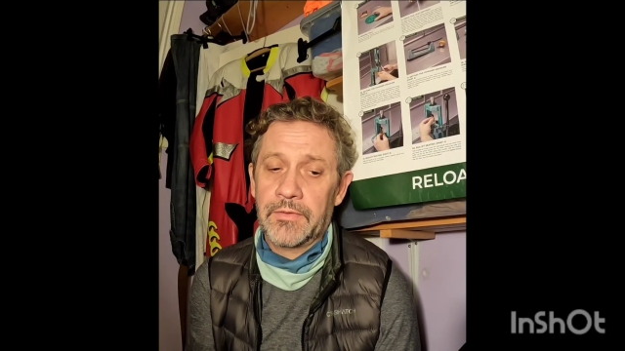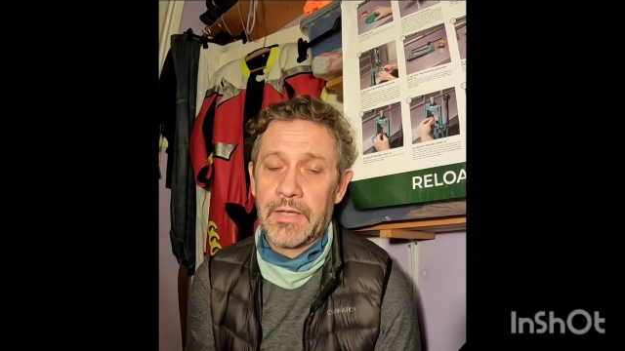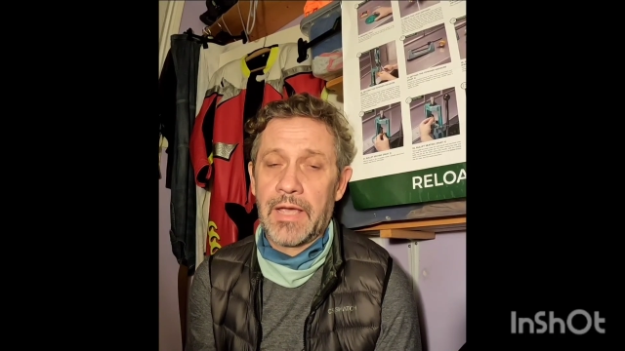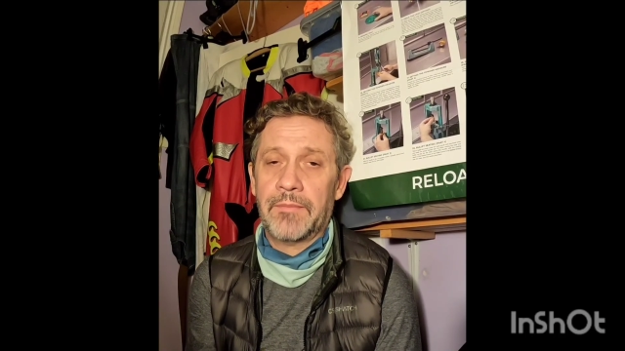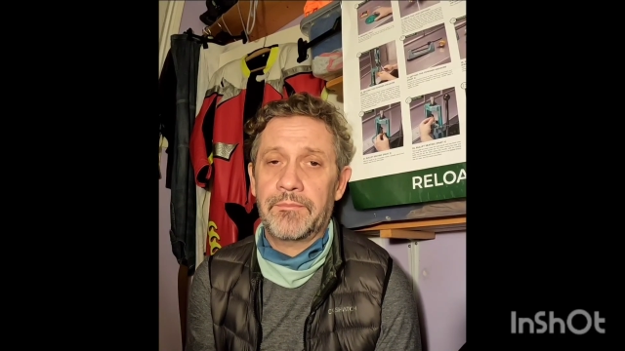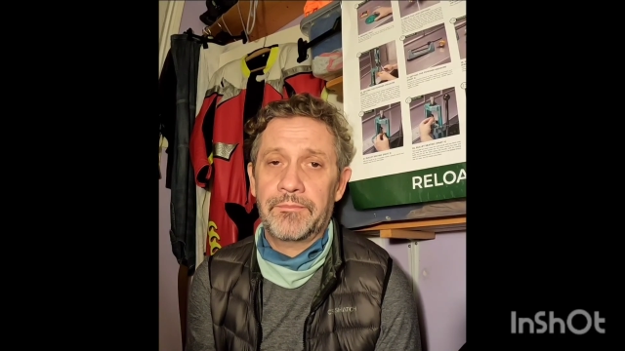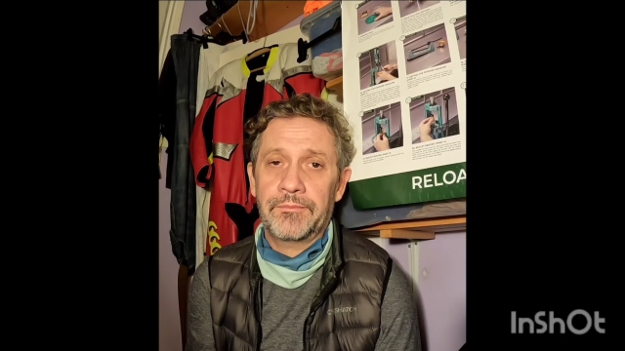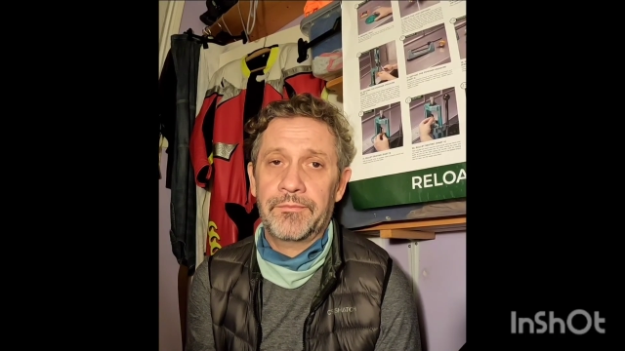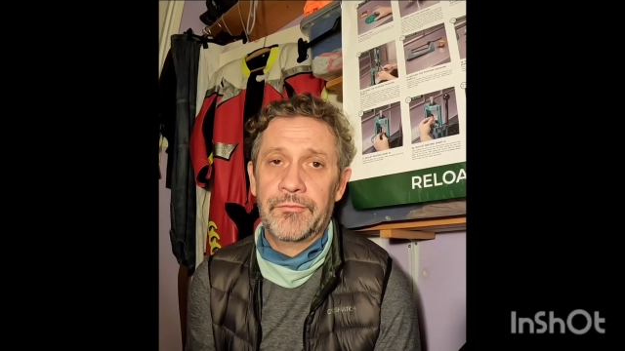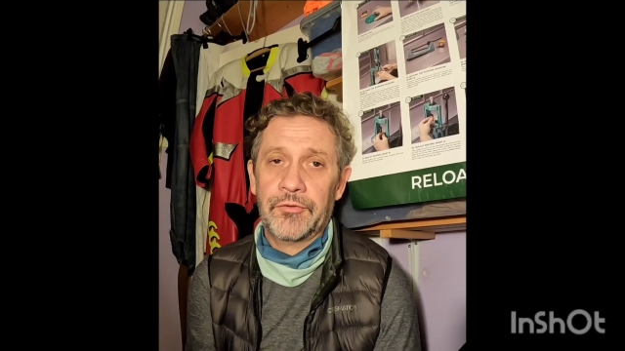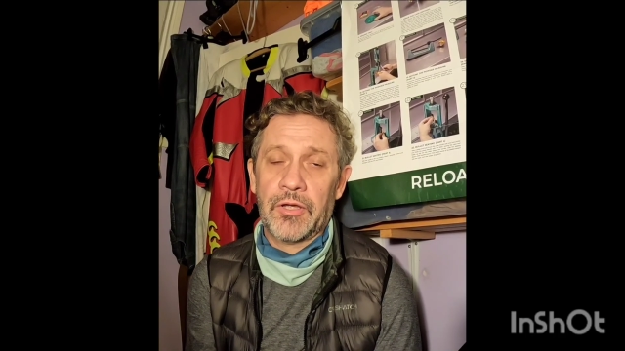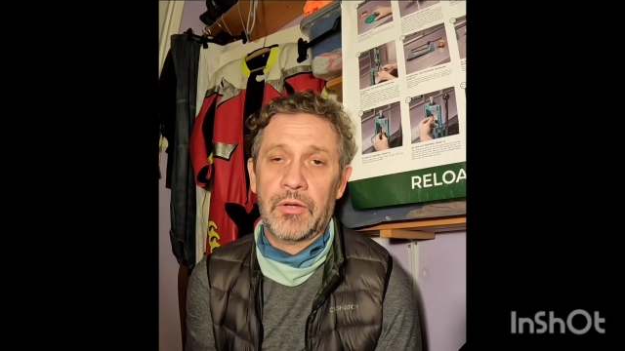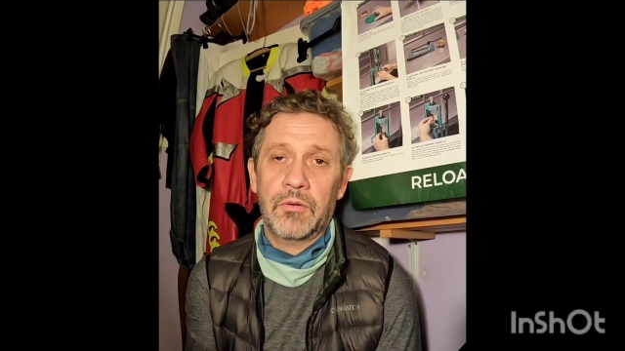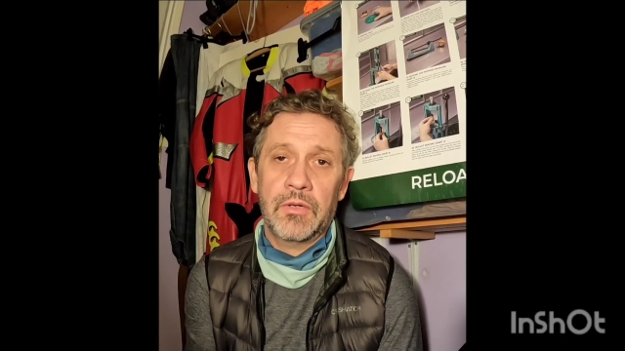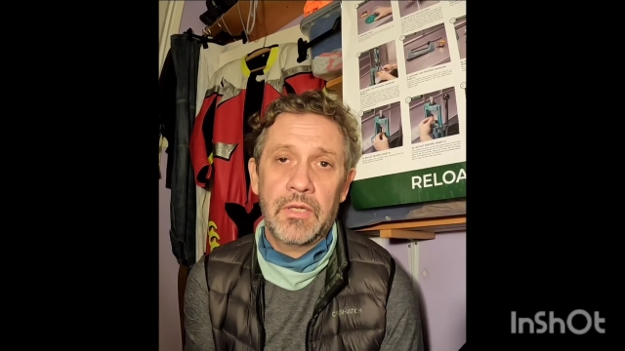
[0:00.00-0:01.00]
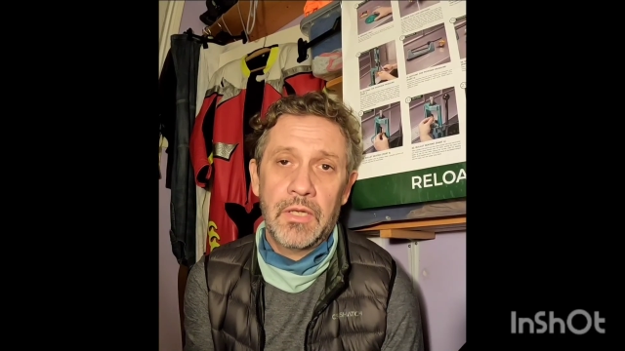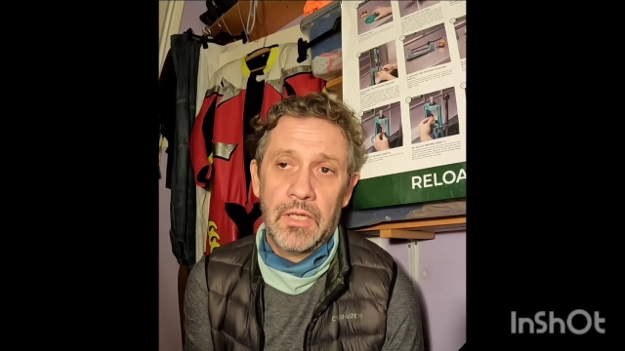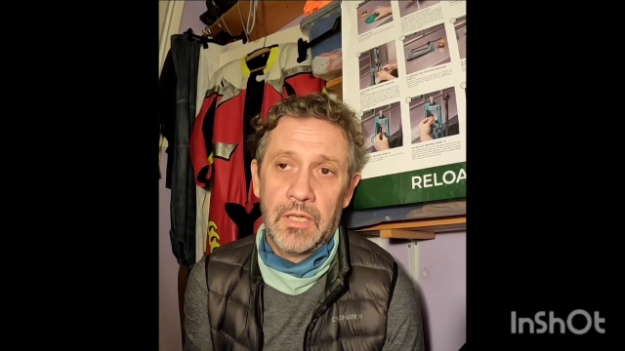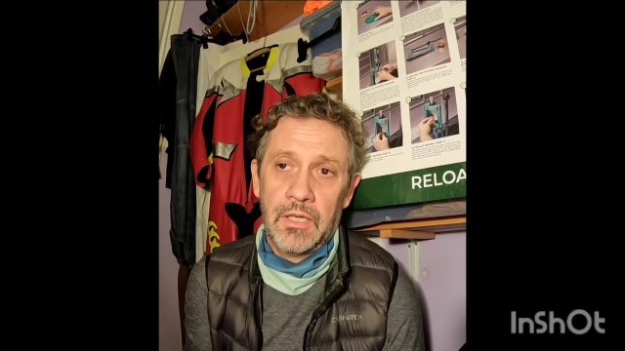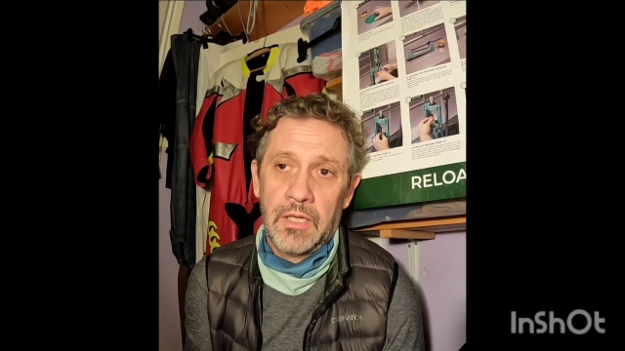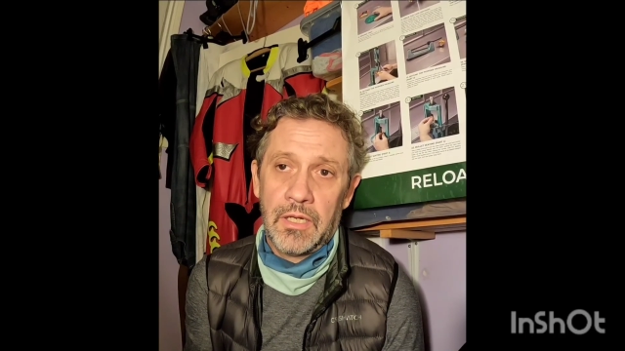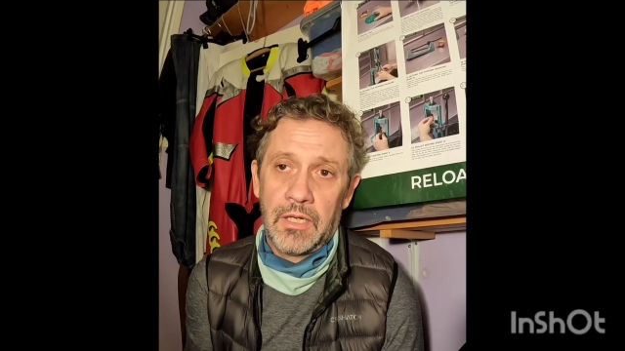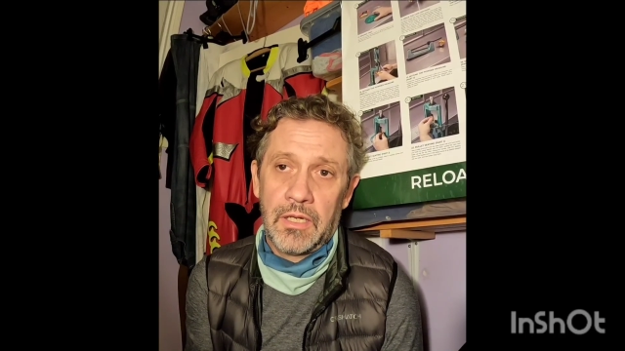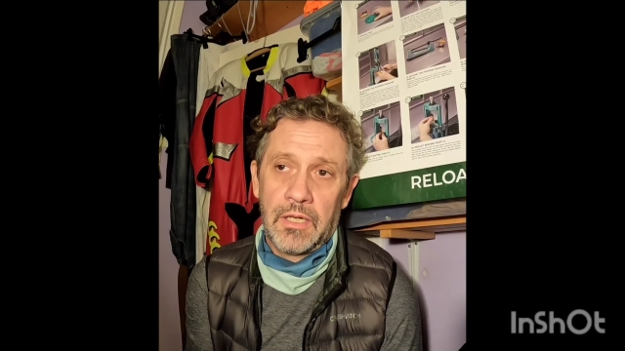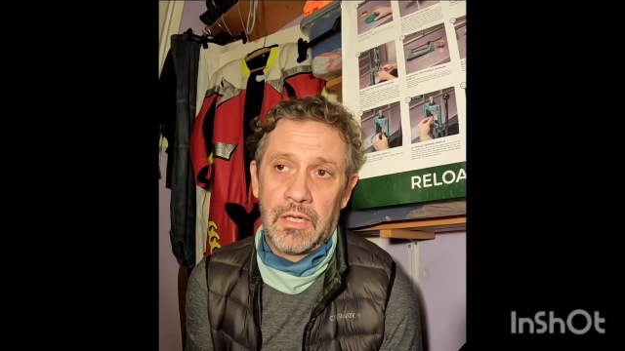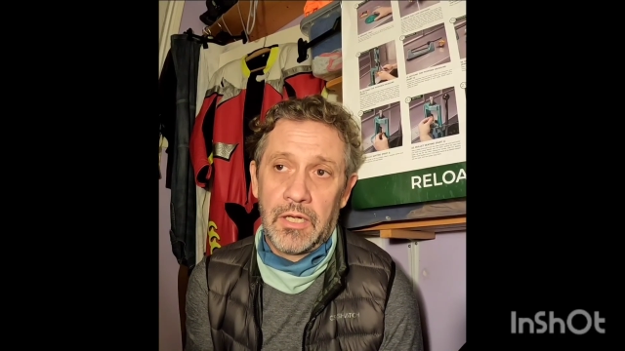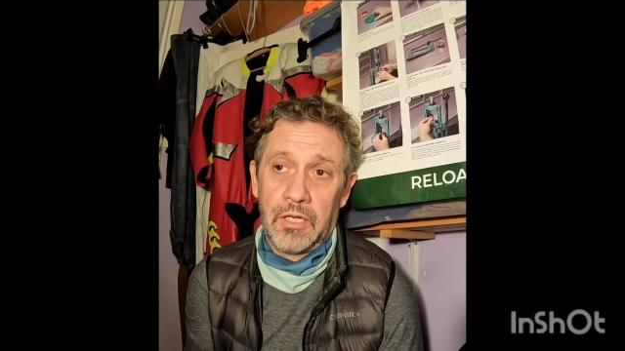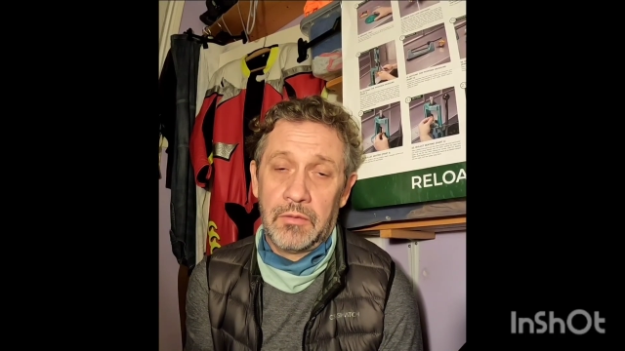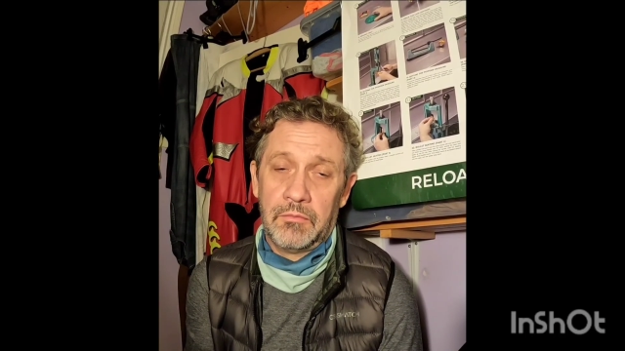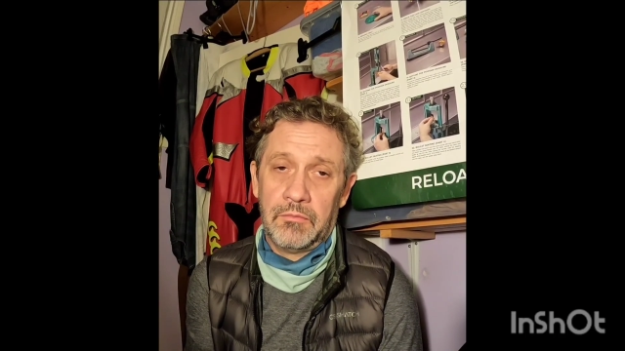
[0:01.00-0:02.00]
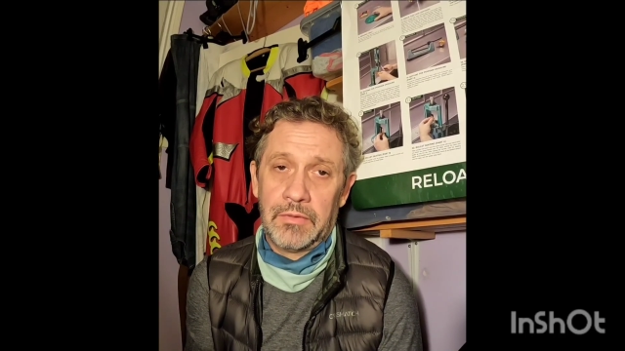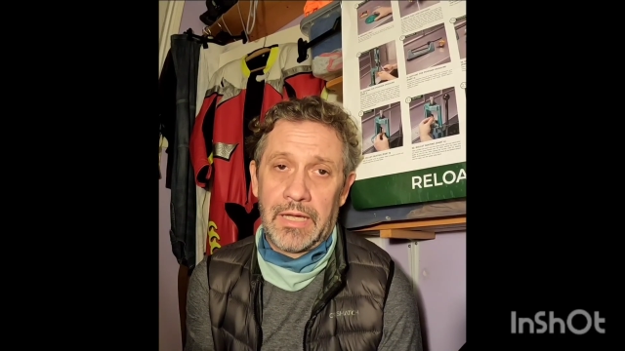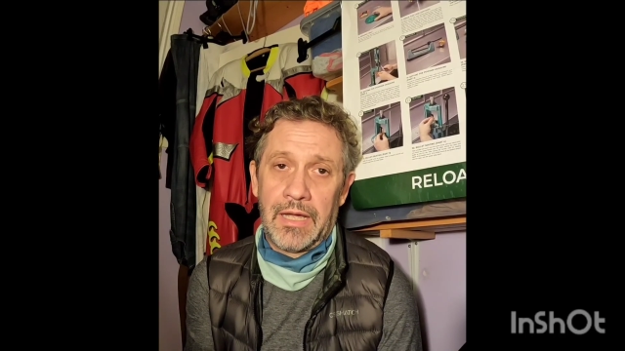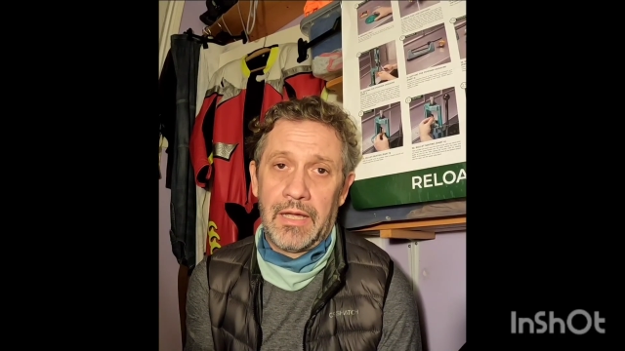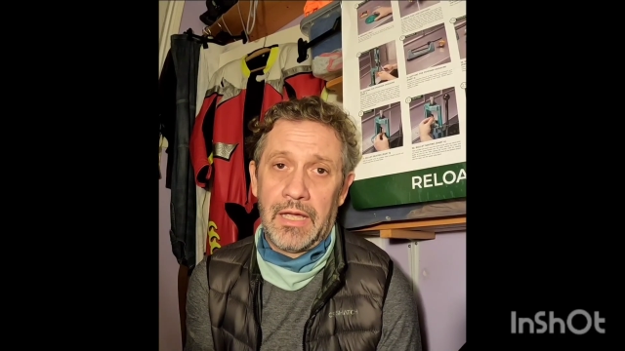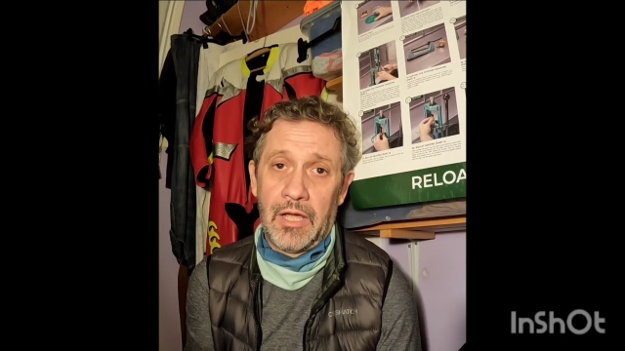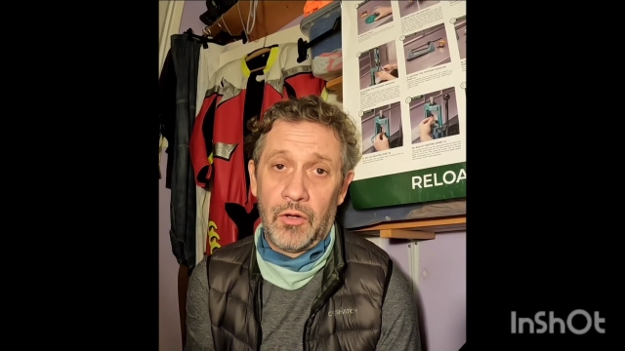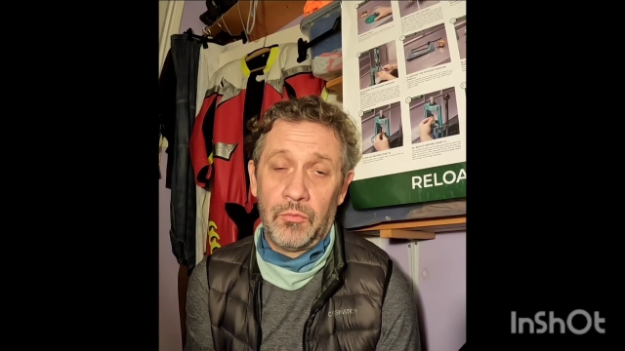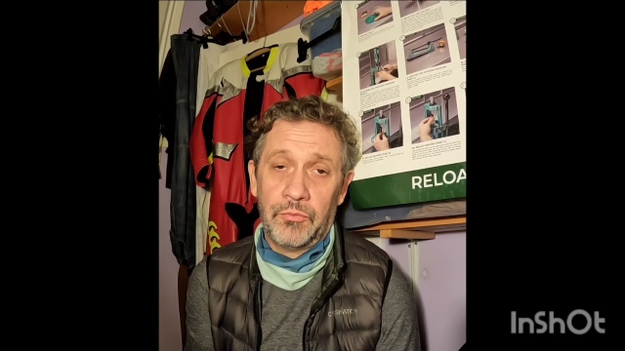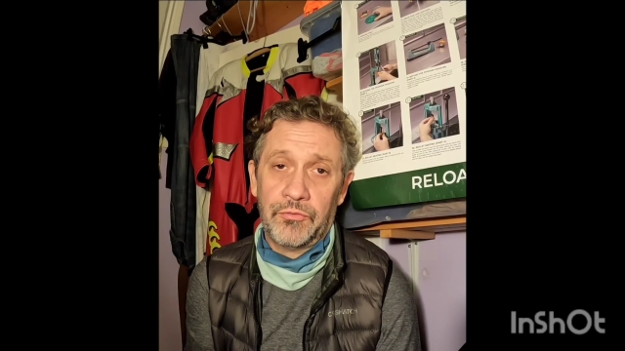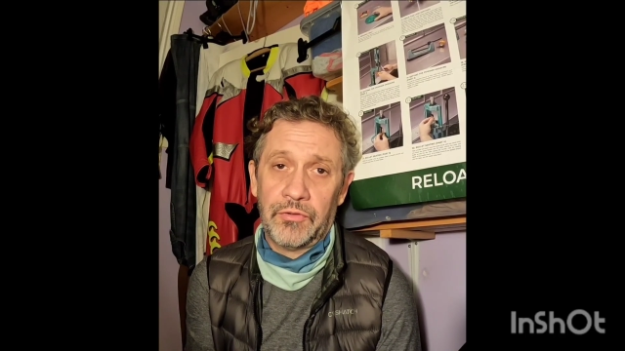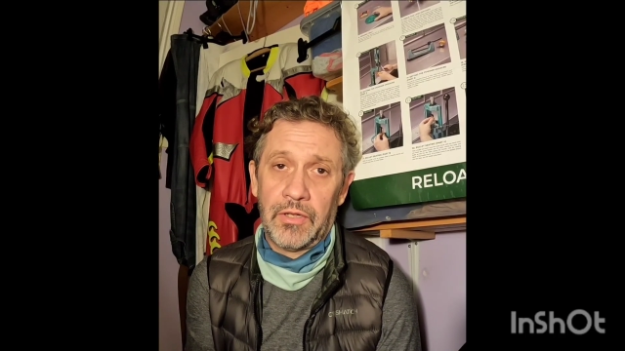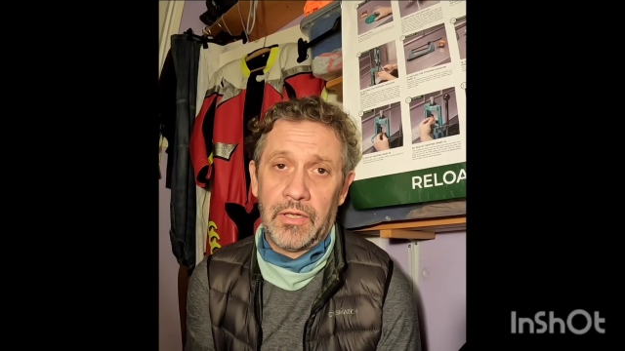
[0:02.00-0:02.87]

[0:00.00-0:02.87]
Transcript: yeah, so I hope that helps,